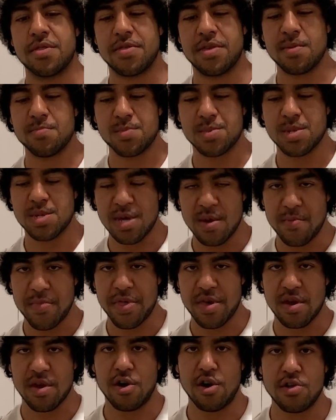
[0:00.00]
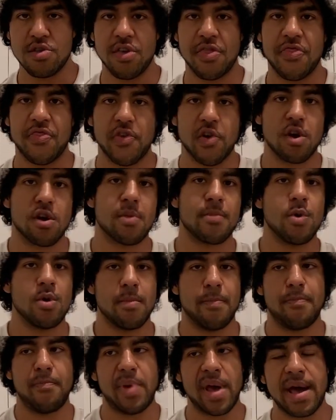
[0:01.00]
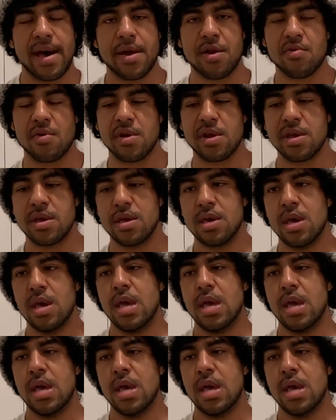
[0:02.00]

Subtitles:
something called a thermal battery.